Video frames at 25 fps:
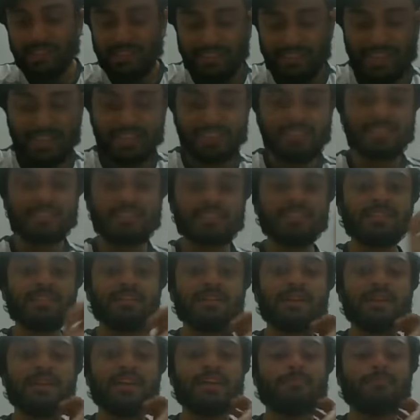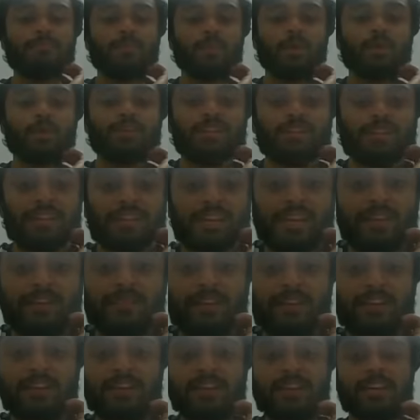next important
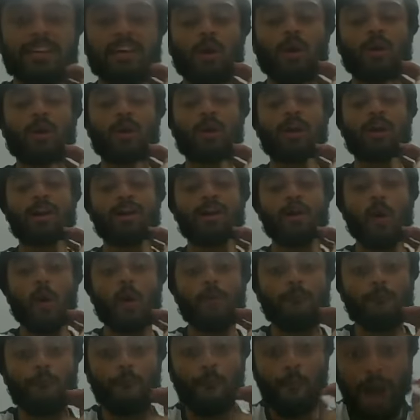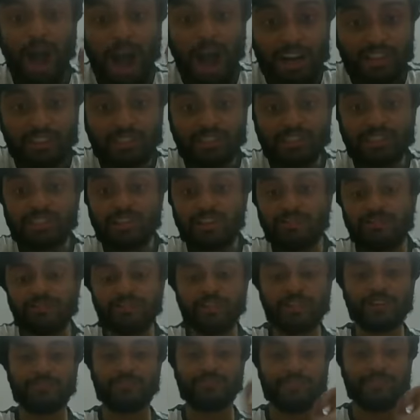event occurred on March
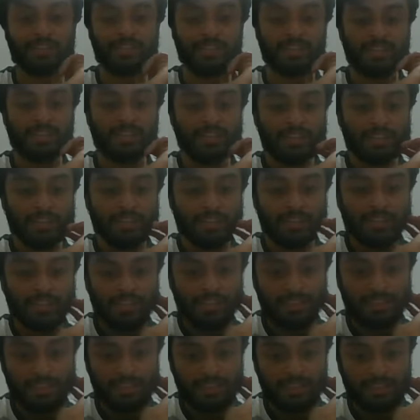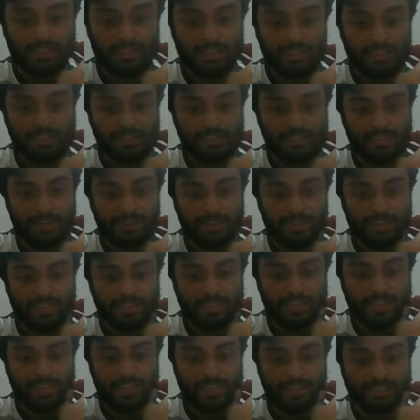5th,
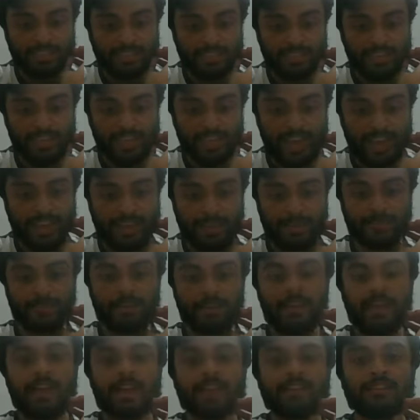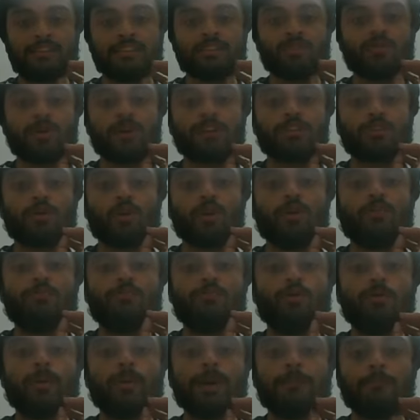1789. This was called
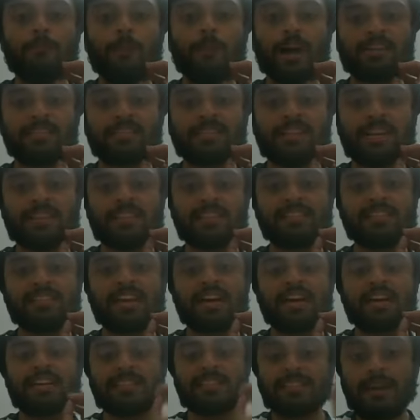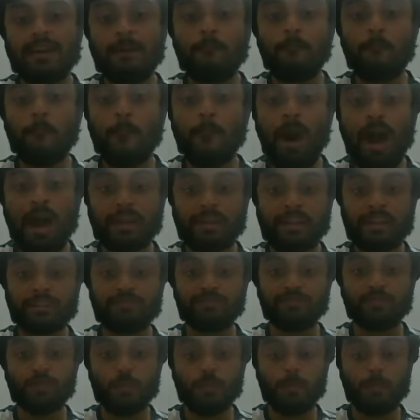Woman March. That is, some
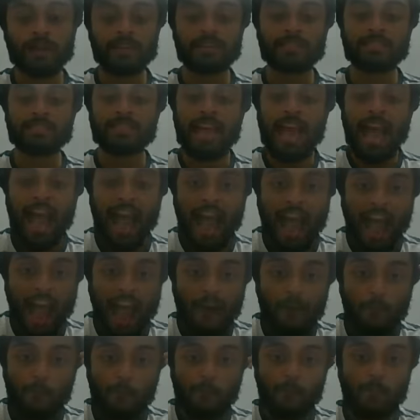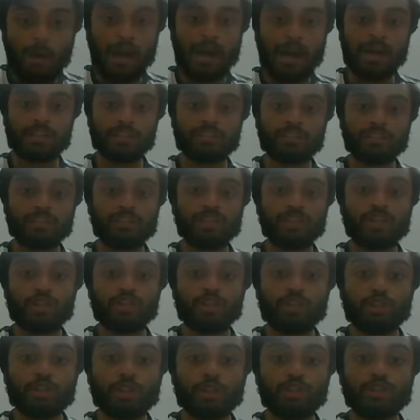market women have marched
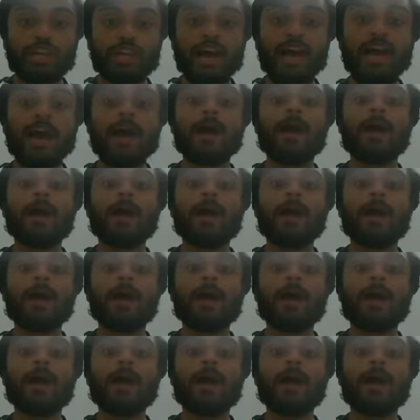to the